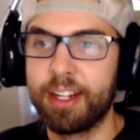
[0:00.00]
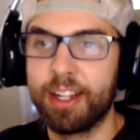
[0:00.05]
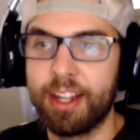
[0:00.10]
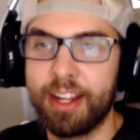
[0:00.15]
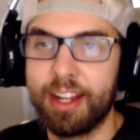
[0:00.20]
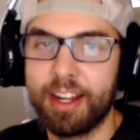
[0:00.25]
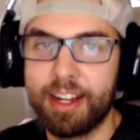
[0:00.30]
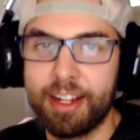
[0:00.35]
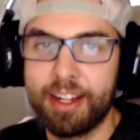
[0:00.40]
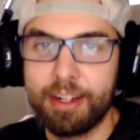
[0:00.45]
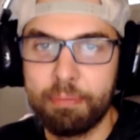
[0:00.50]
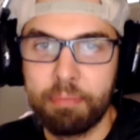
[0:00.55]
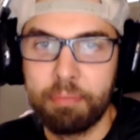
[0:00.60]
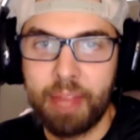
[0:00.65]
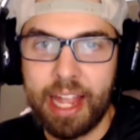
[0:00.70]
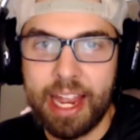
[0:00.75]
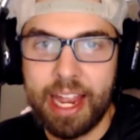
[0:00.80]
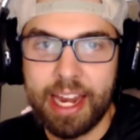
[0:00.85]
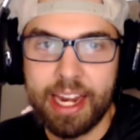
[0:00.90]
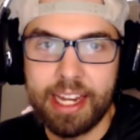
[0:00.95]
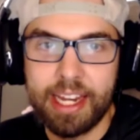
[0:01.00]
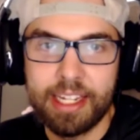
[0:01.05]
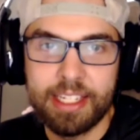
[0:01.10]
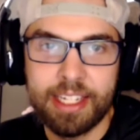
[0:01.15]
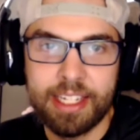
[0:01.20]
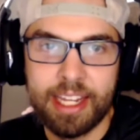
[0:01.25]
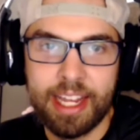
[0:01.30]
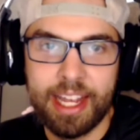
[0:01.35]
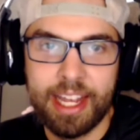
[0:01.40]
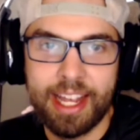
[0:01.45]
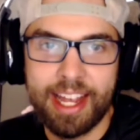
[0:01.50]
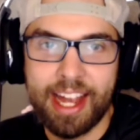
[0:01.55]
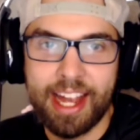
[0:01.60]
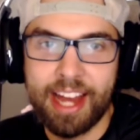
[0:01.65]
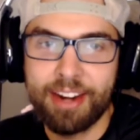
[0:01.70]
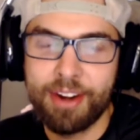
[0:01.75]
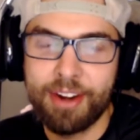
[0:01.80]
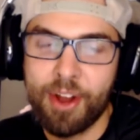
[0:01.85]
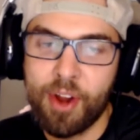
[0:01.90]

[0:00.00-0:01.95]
And it's, I don't know.